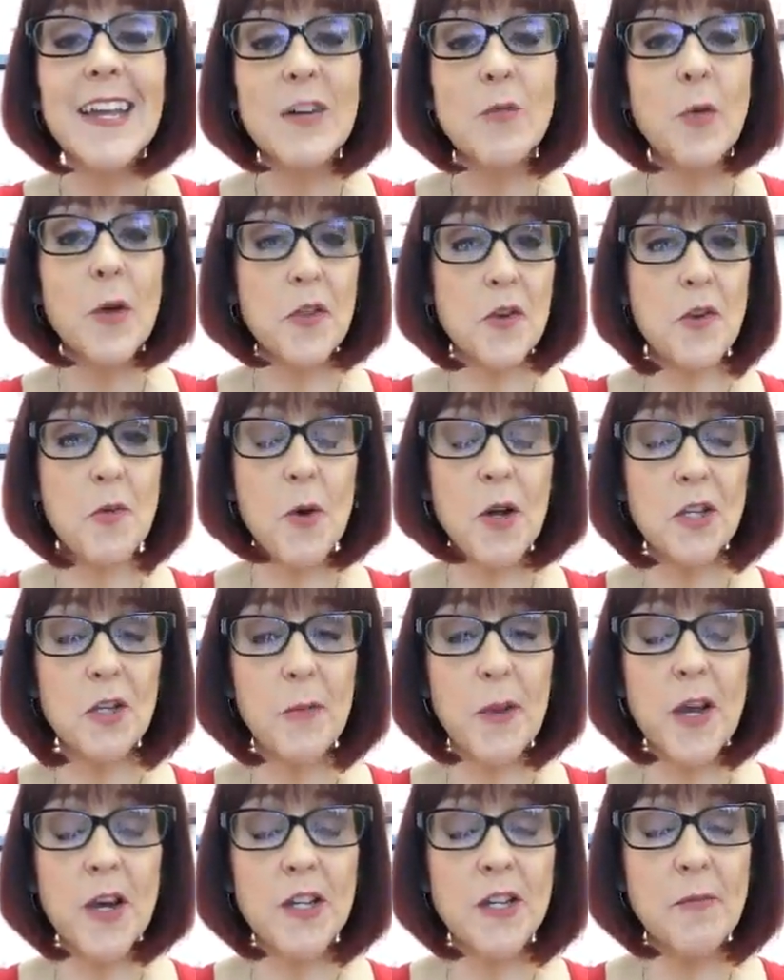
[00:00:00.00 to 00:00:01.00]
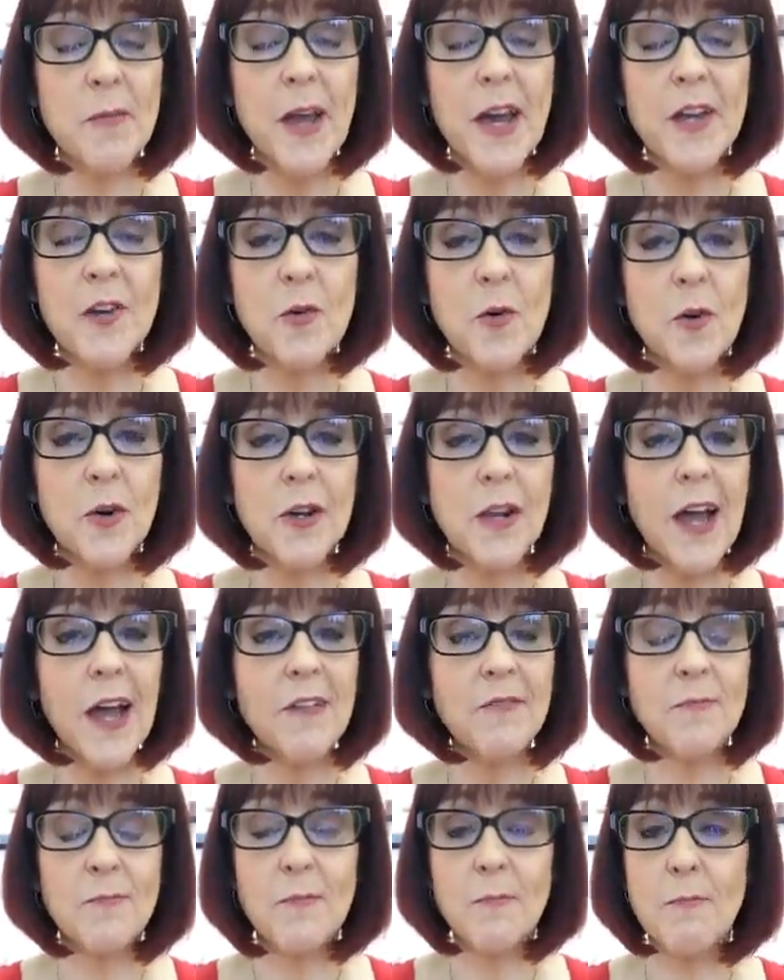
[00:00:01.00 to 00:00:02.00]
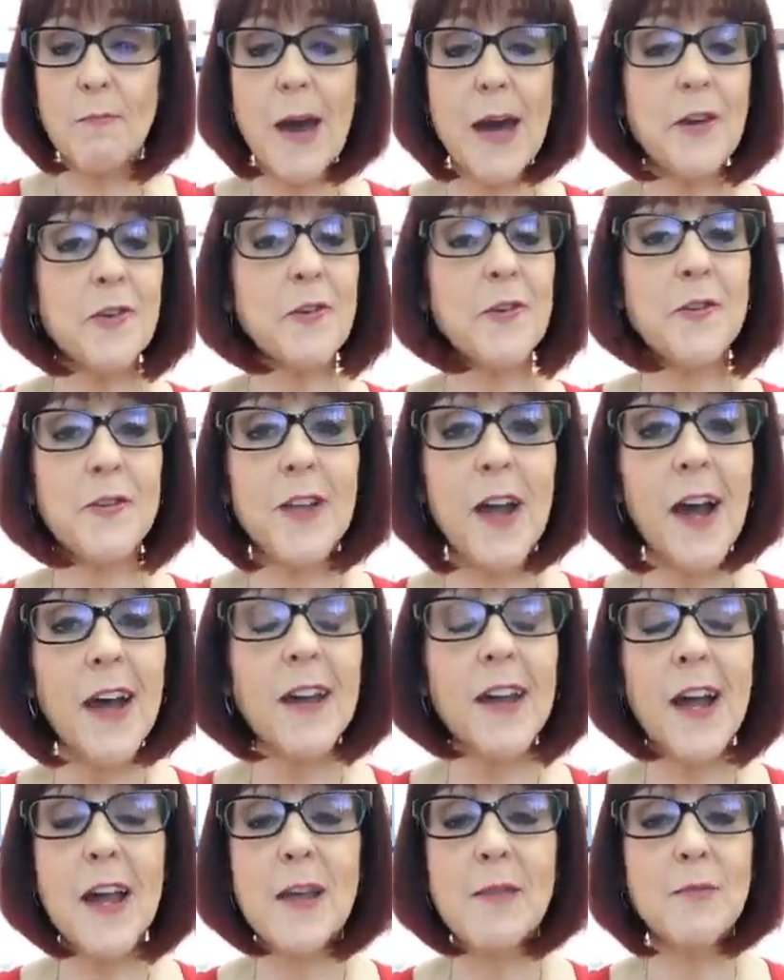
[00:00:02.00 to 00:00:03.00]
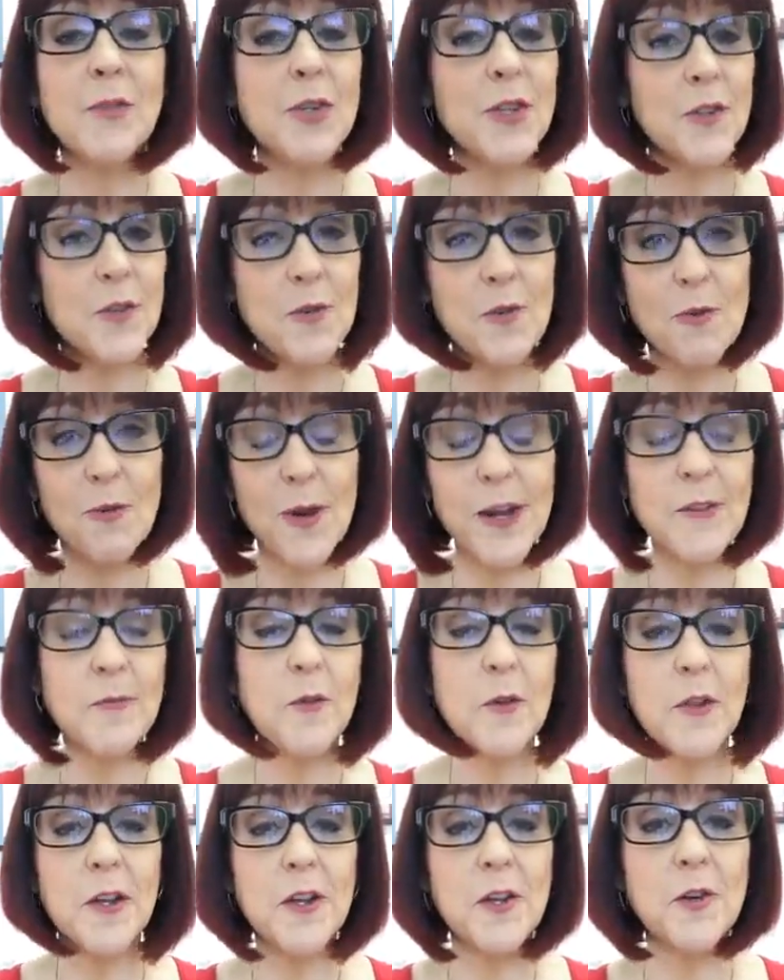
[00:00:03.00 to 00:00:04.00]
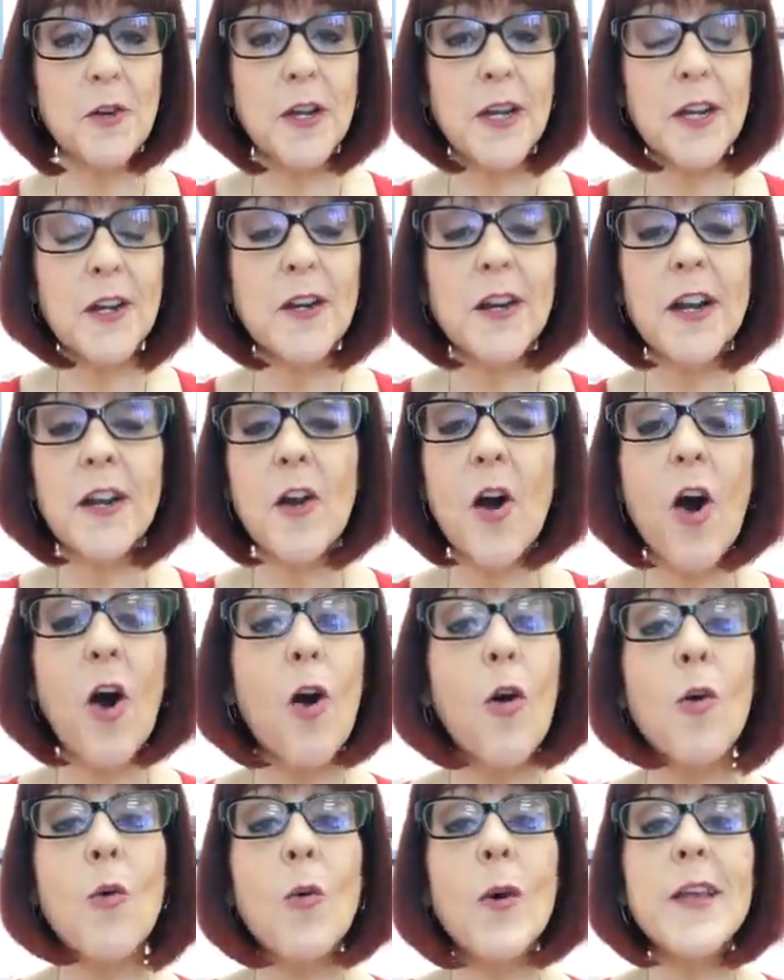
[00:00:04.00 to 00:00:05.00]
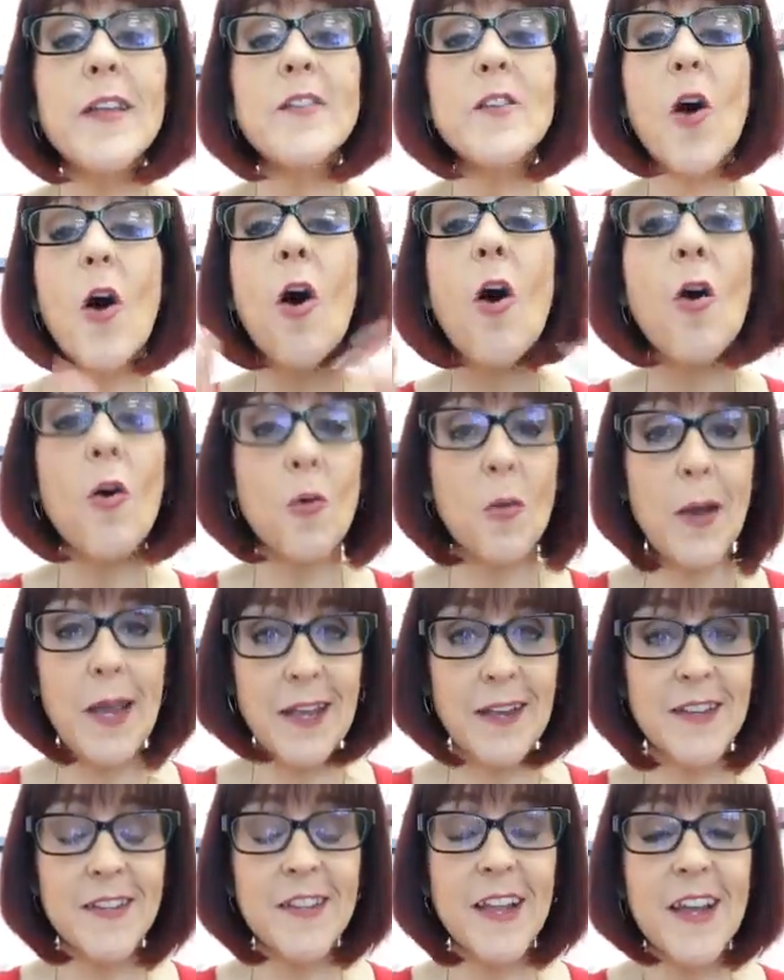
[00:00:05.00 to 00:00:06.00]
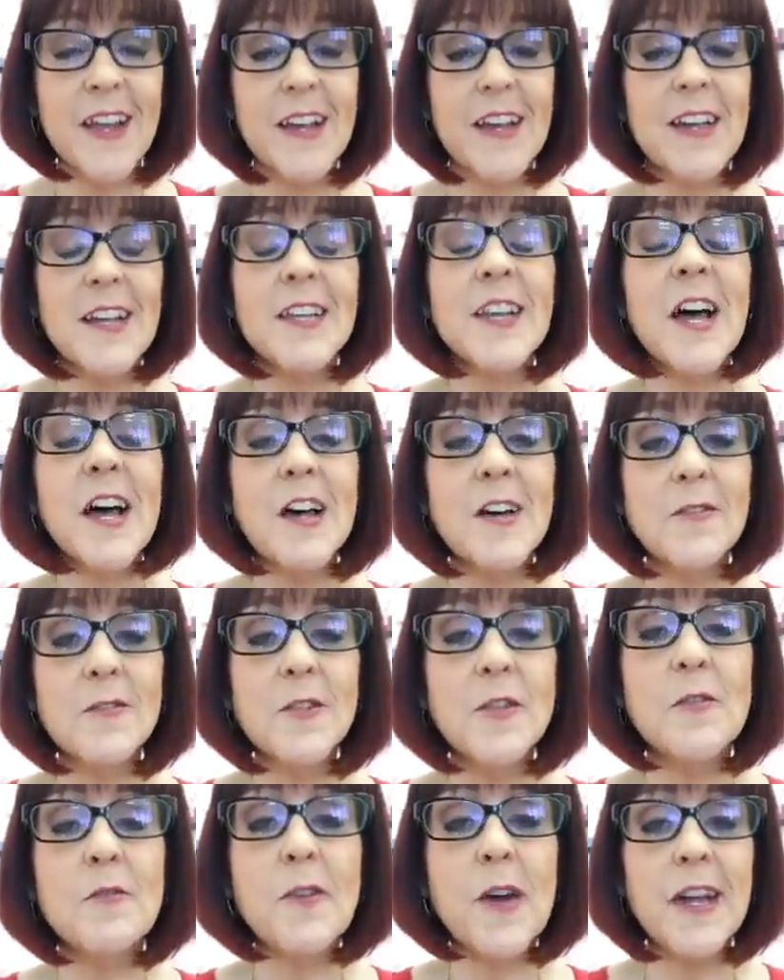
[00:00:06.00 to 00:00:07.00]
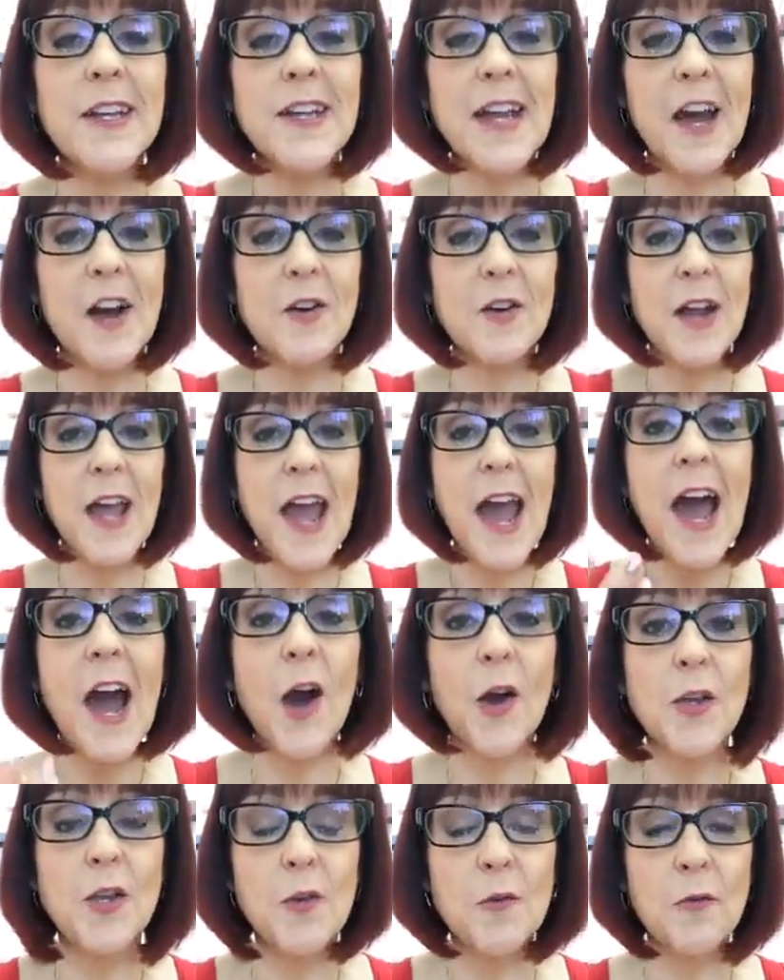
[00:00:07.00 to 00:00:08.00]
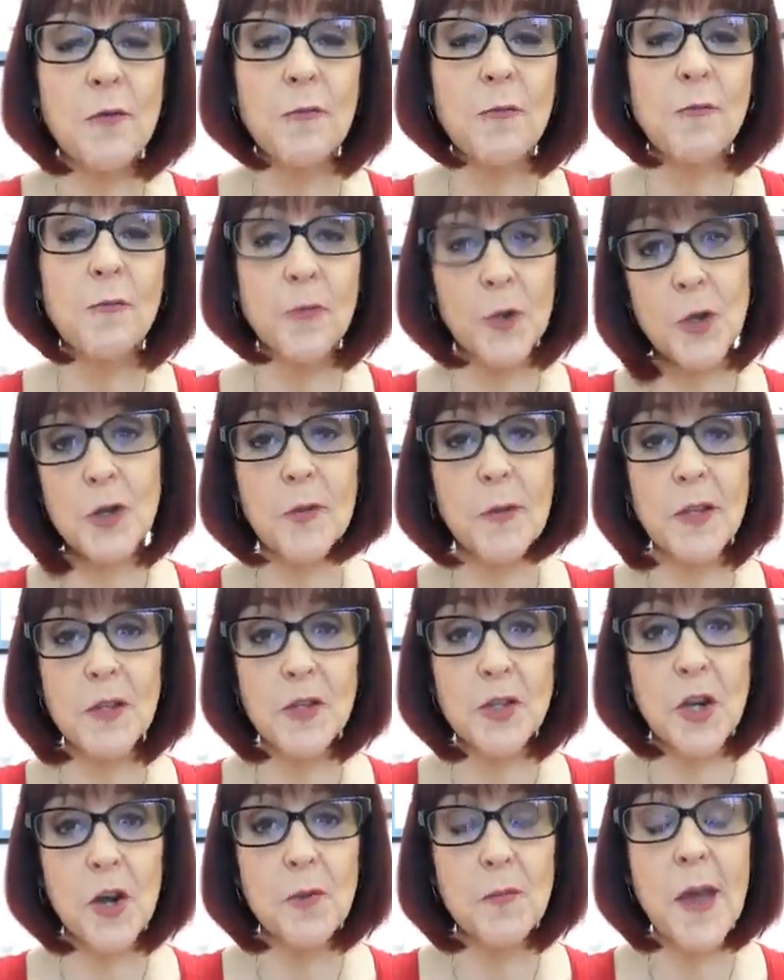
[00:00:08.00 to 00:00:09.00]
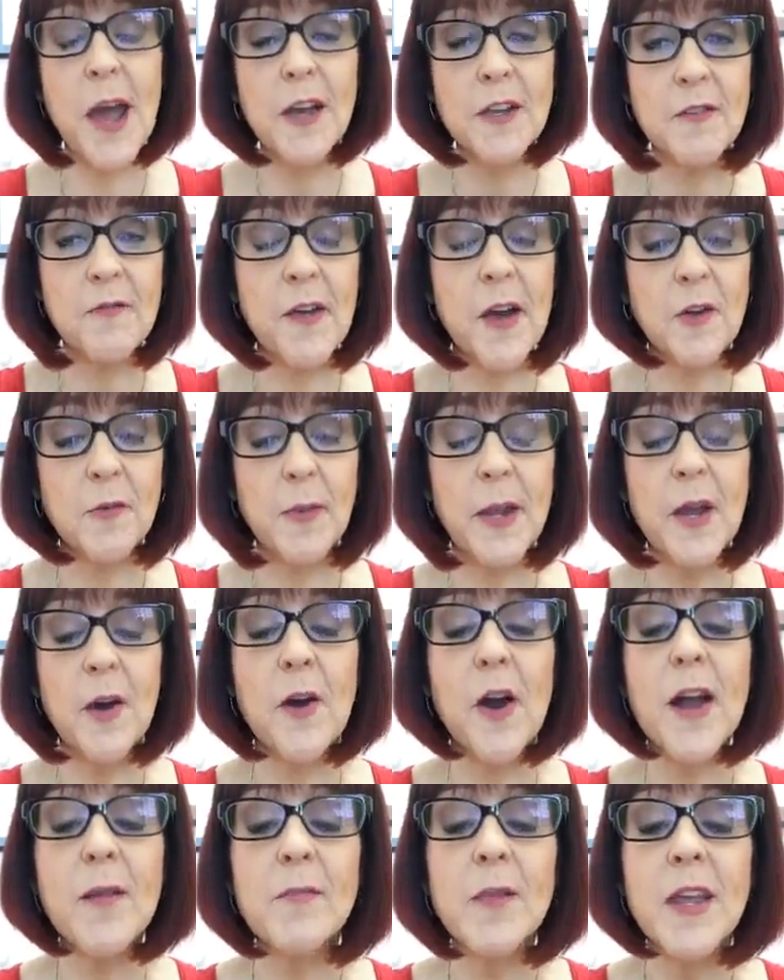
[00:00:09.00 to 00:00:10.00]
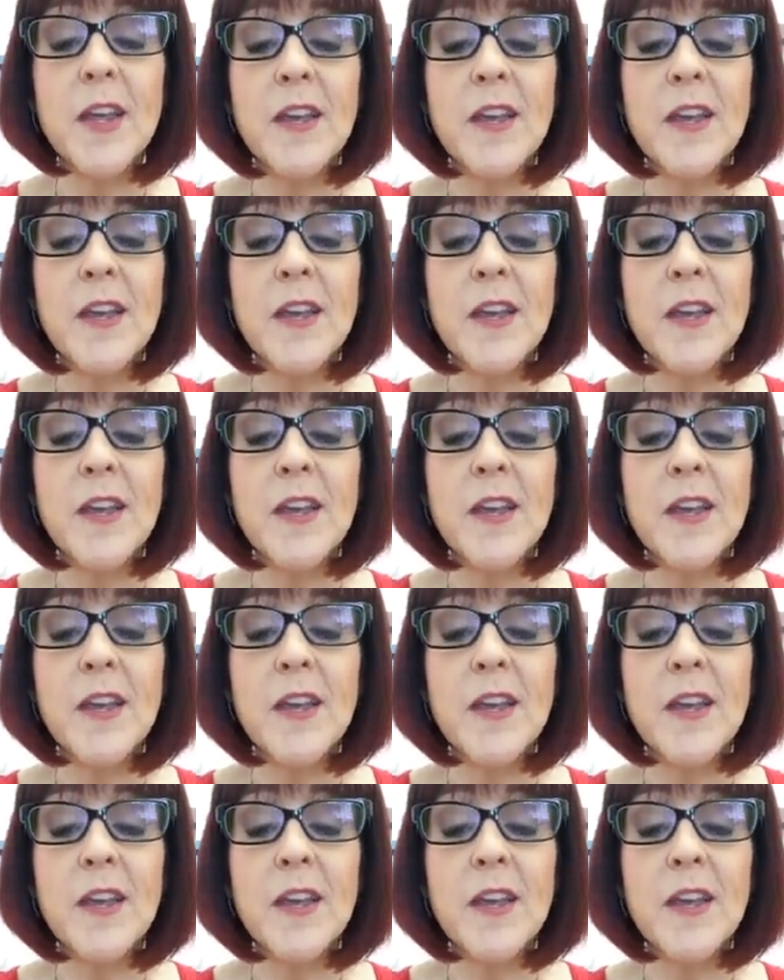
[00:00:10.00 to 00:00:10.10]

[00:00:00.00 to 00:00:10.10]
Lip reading: Whether you're watching me on demand or live matters not. I am just grateful that you're here, and always, always love to find out how you've learned about the show, how you found me, all right?